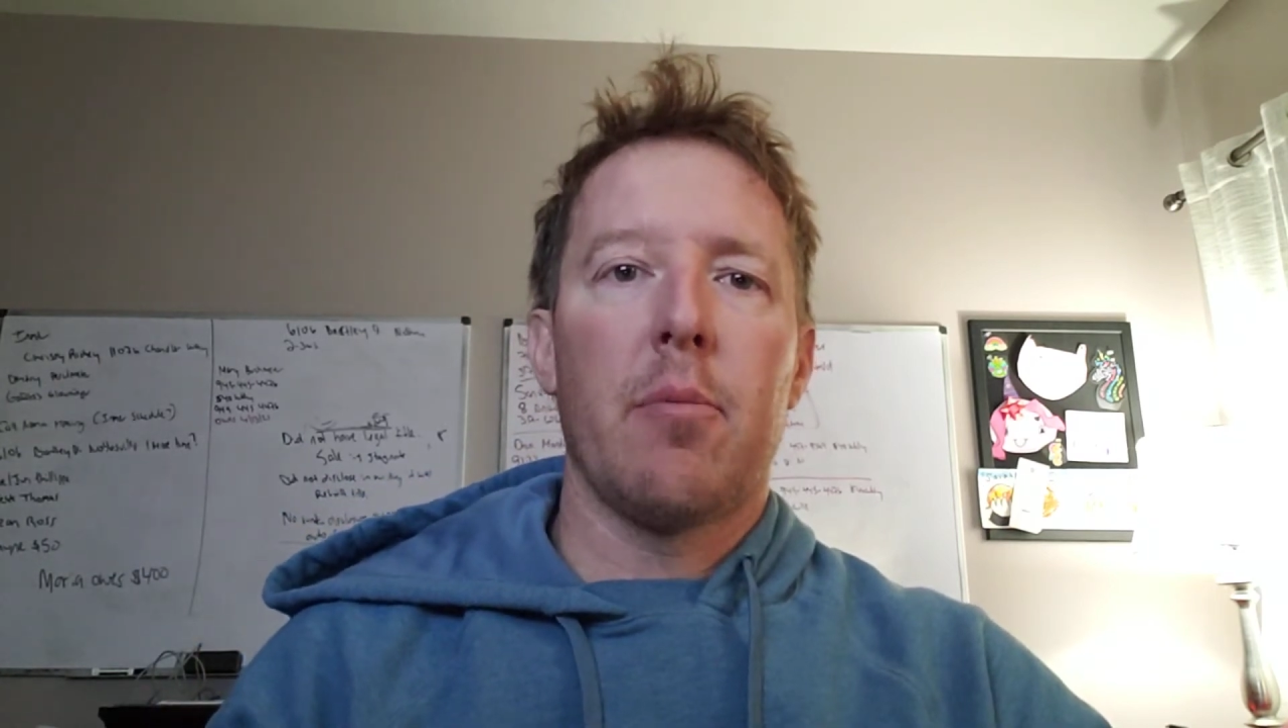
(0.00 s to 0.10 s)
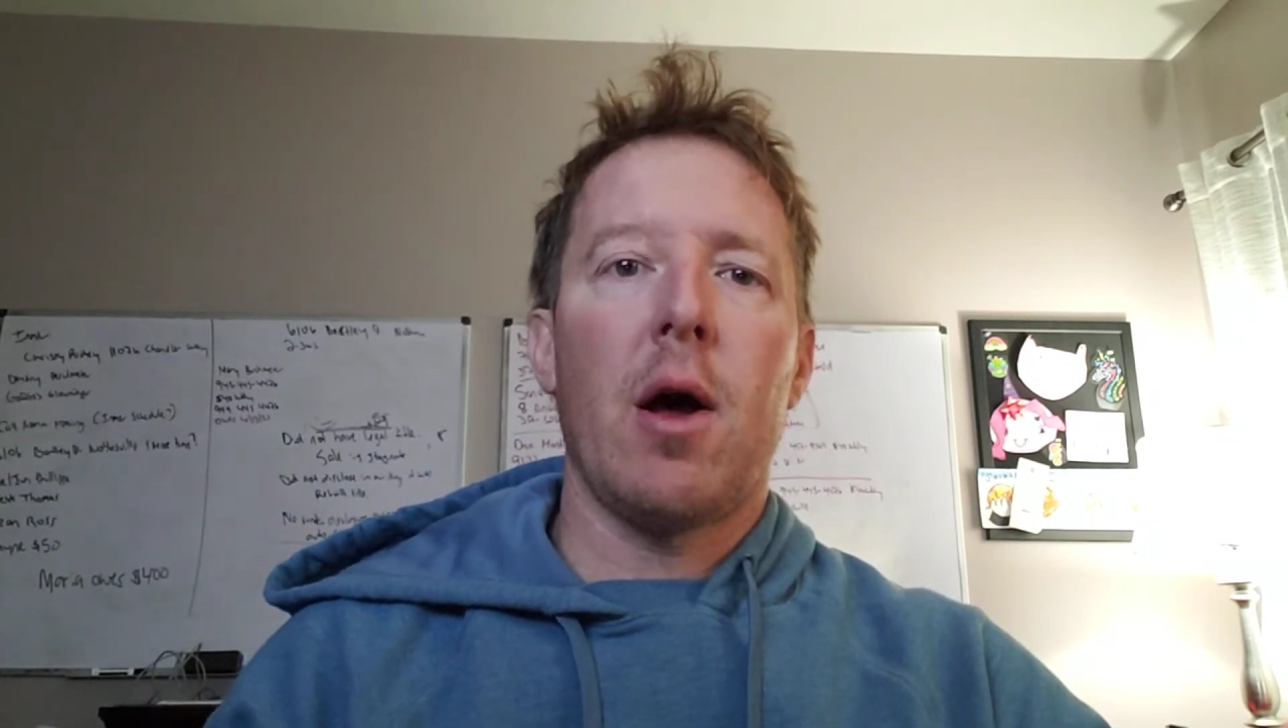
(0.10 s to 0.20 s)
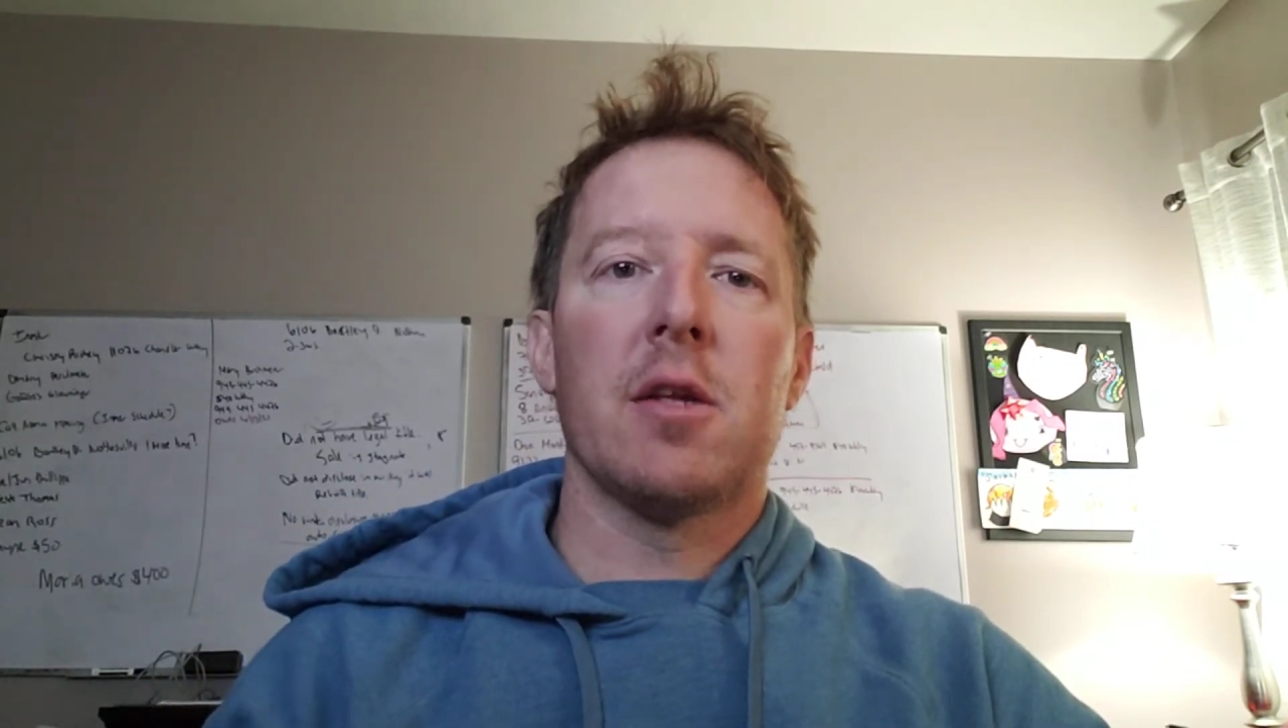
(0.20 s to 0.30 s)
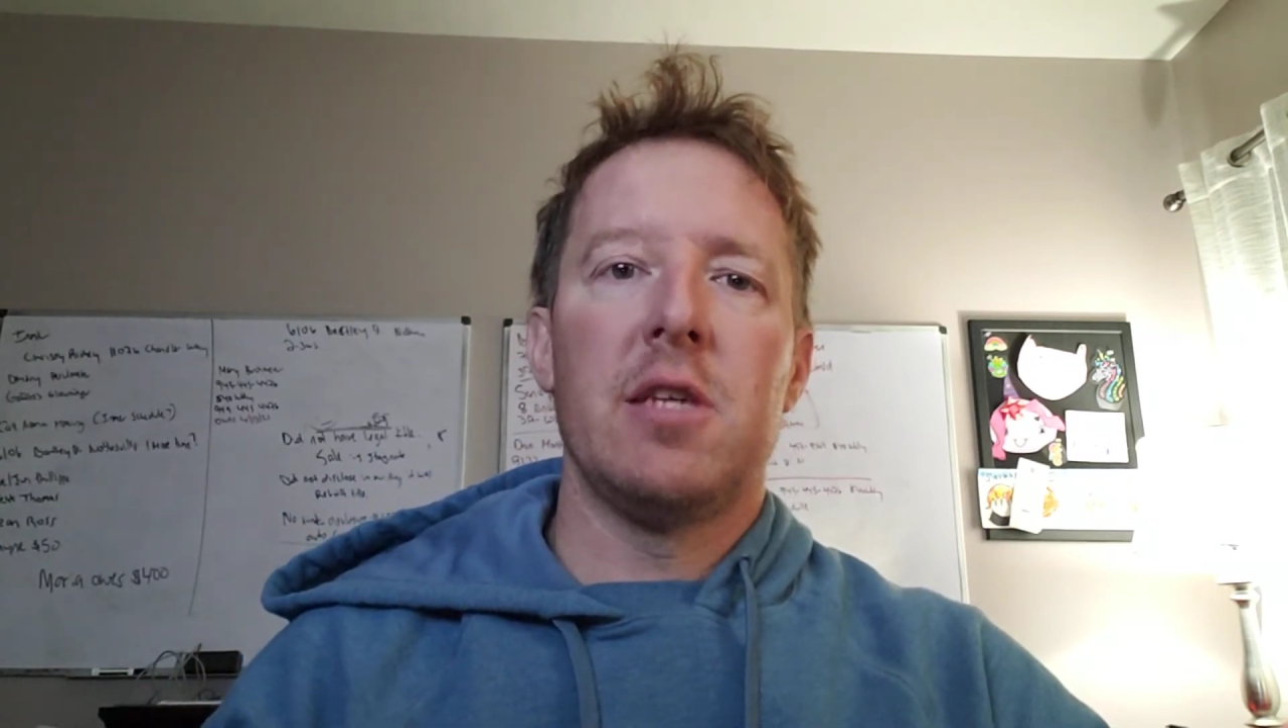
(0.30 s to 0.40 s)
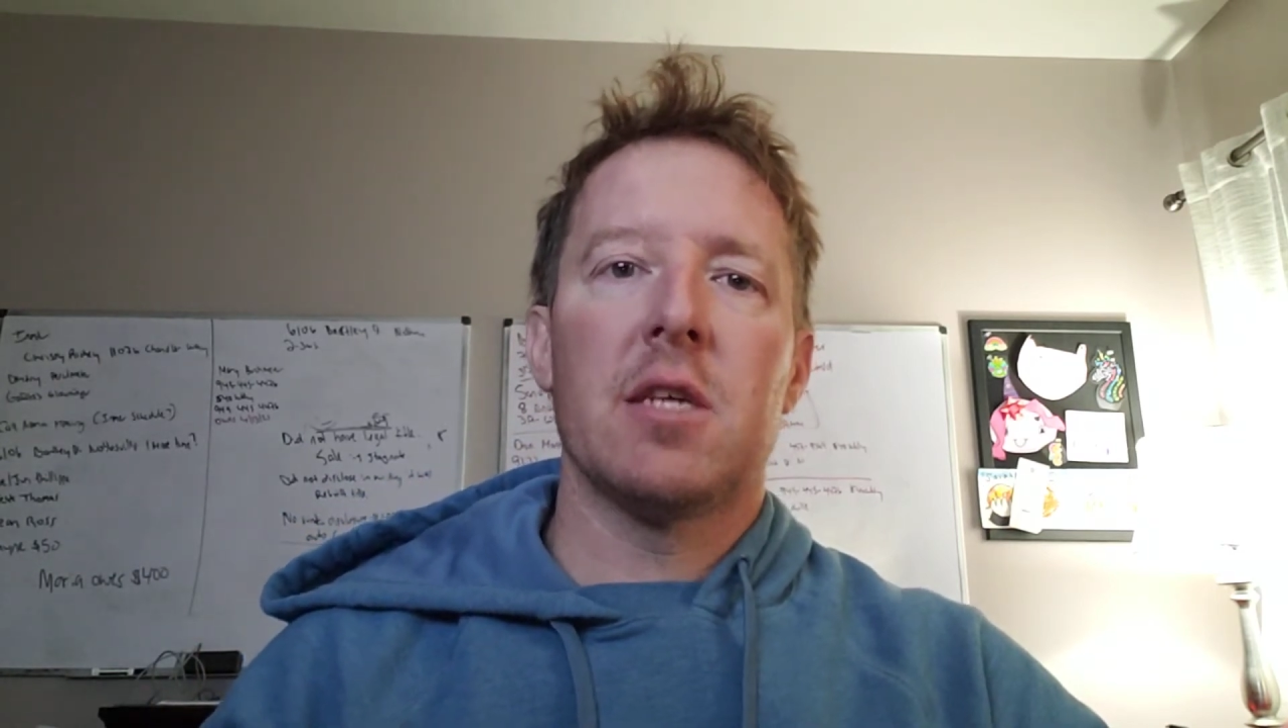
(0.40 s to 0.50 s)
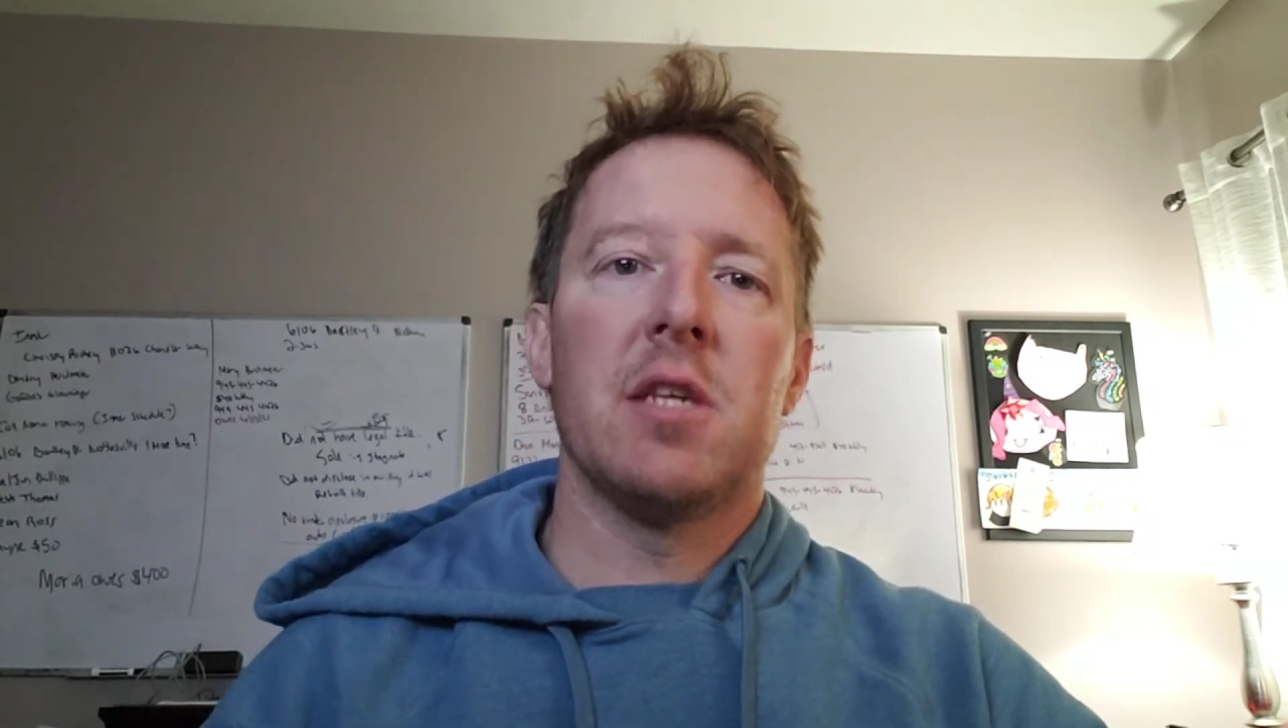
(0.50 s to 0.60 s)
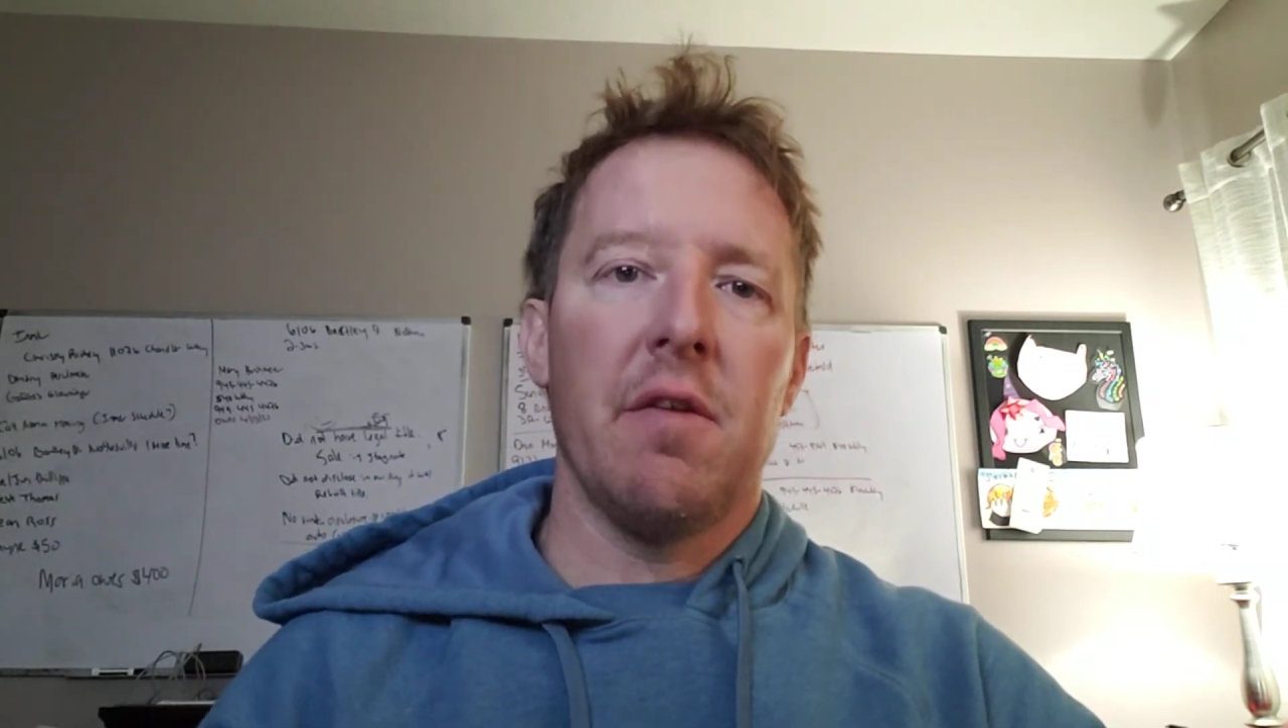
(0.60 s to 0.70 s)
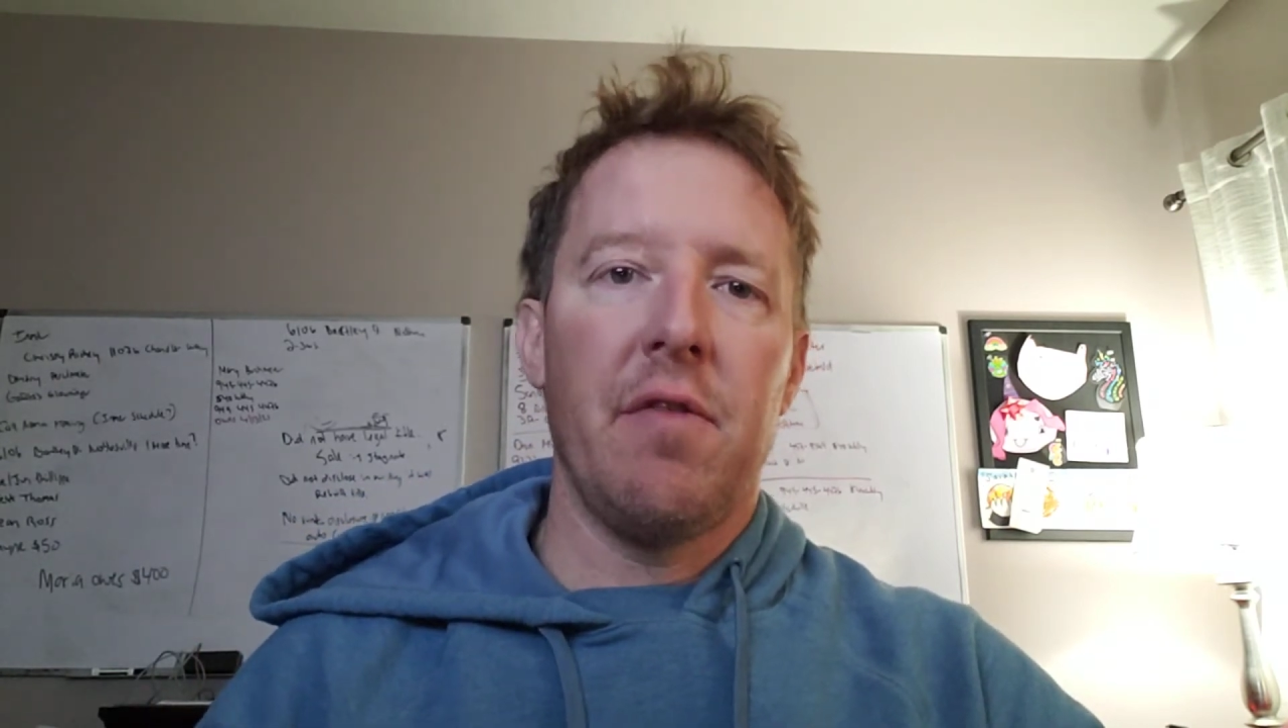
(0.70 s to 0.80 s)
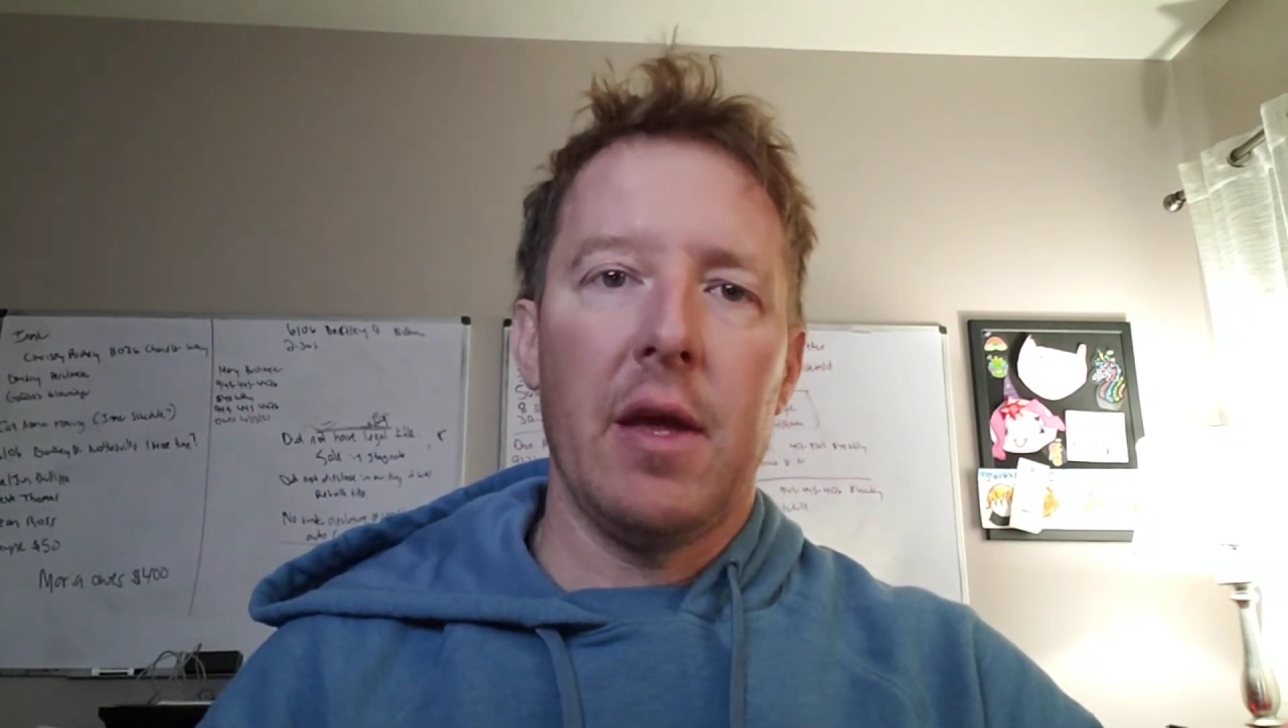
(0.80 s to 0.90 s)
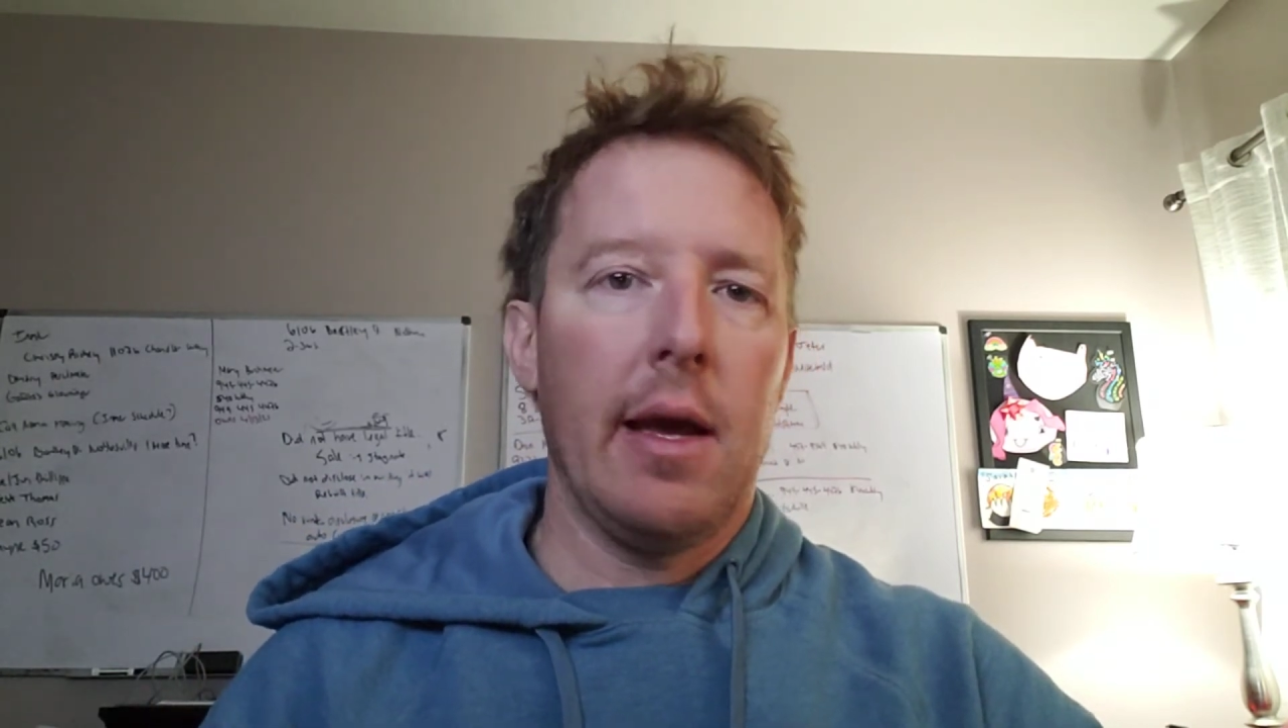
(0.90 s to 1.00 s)

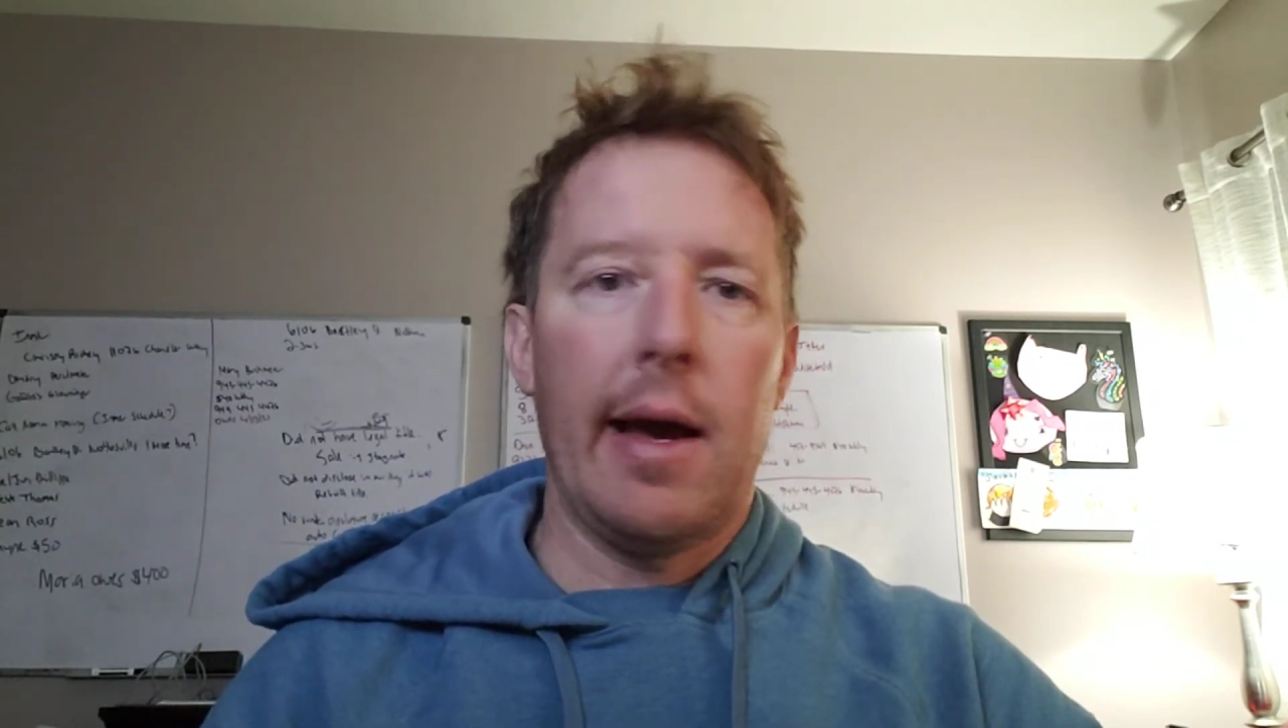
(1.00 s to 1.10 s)
processing fee.